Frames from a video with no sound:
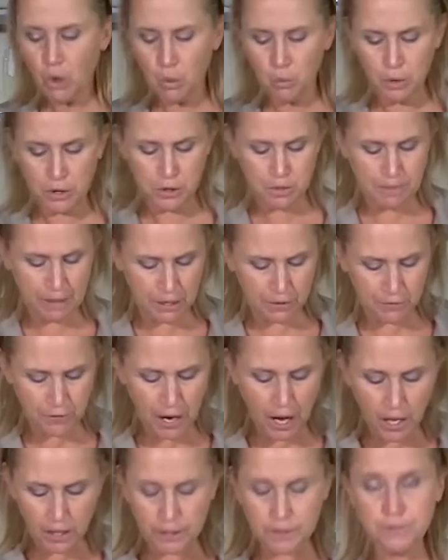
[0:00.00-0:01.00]
with a bit of
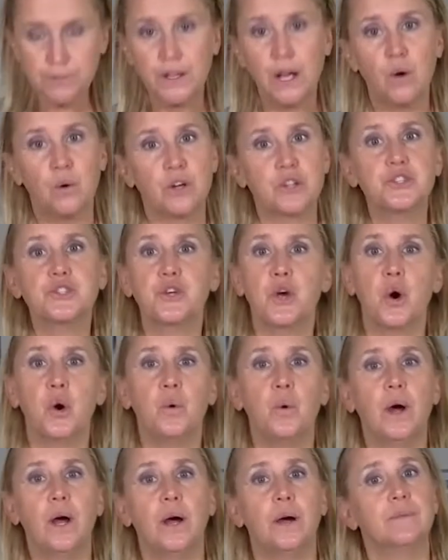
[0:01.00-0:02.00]
cauliflower.
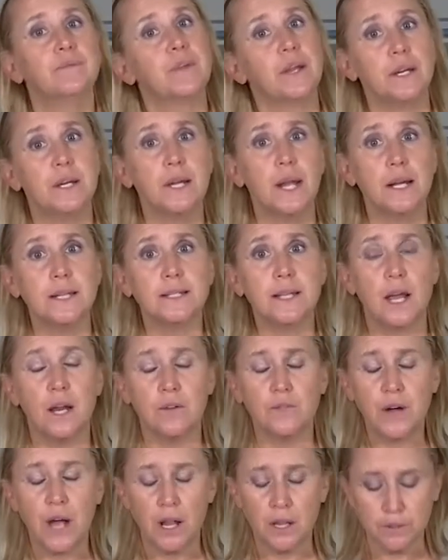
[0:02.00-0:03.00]
So uh, get a nice
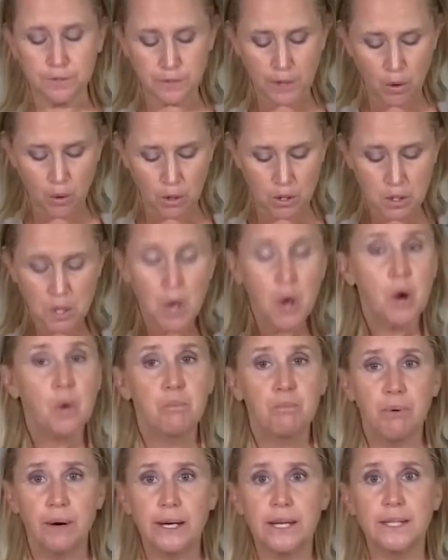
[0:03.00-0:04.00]
head of cauliflower,
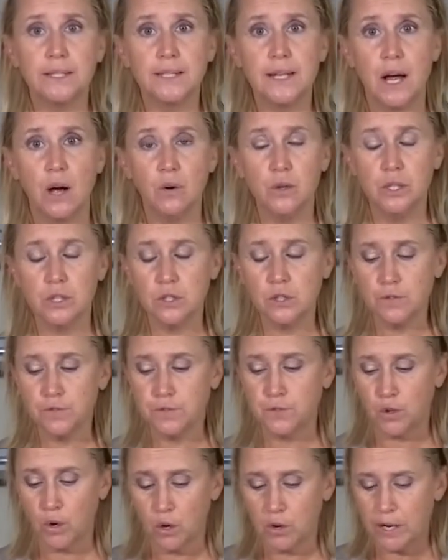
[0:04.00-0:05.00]
break it down into
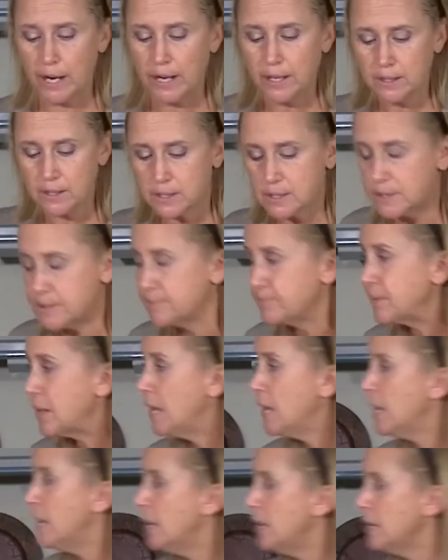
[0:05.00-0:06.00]
florets.
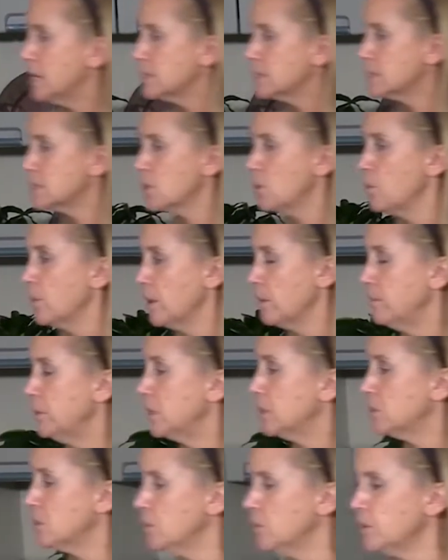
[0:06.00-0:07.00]
And so what I'm
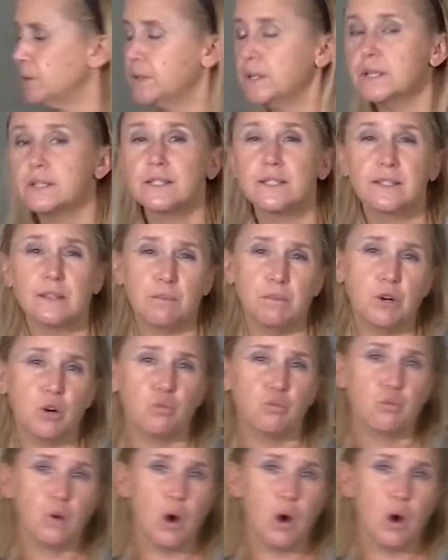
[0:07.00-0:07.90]
going to do with these is I'm going to